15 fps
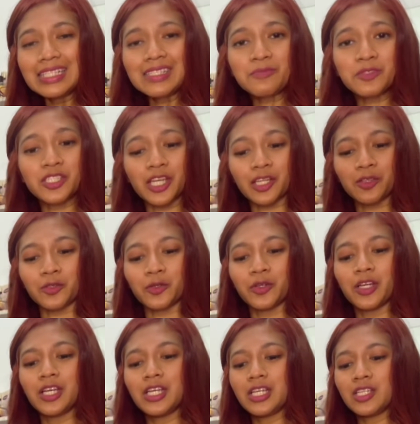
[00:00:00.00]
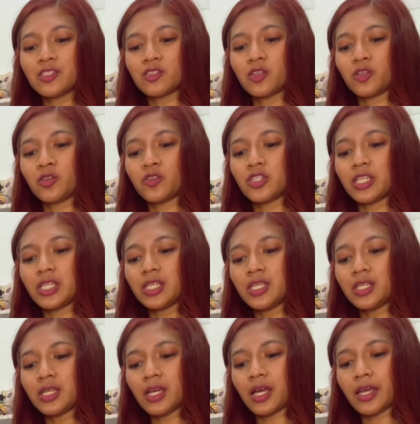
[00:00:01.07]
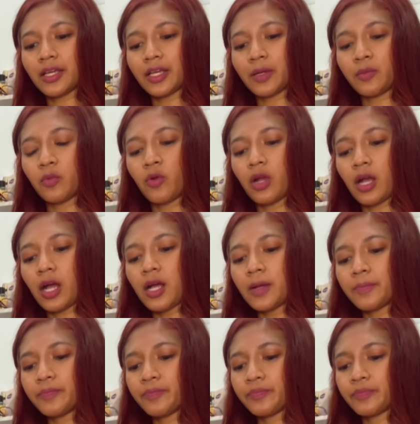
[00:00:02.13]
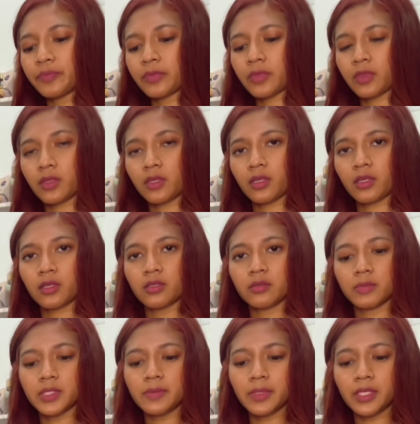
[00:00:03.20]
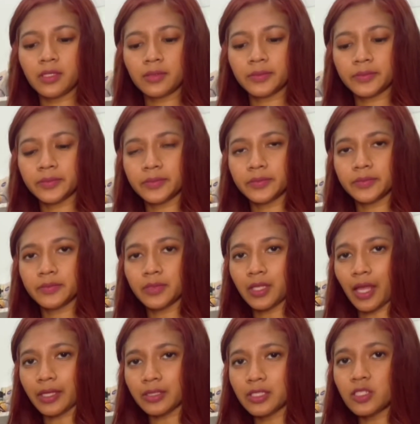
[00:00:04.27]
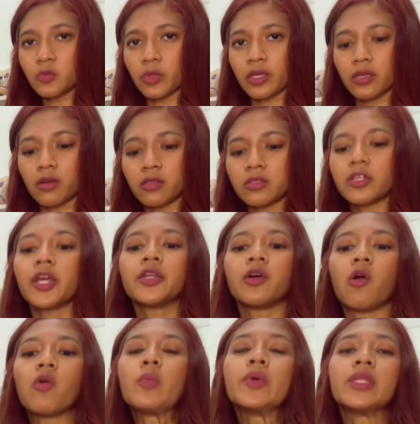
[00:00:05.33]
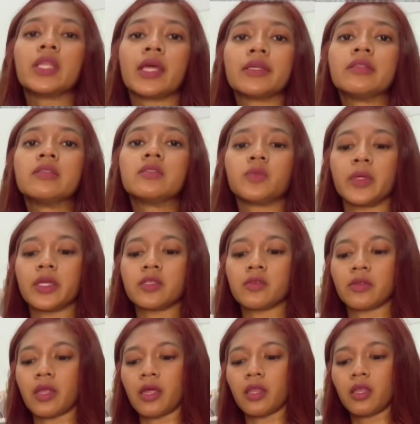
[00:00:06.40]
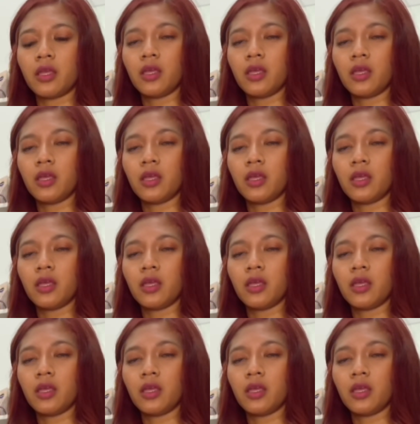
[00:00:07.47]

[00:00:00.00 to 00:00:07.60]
Semua jatuh. So usually I akan buka macam ni, like this way. Try to open like this way so that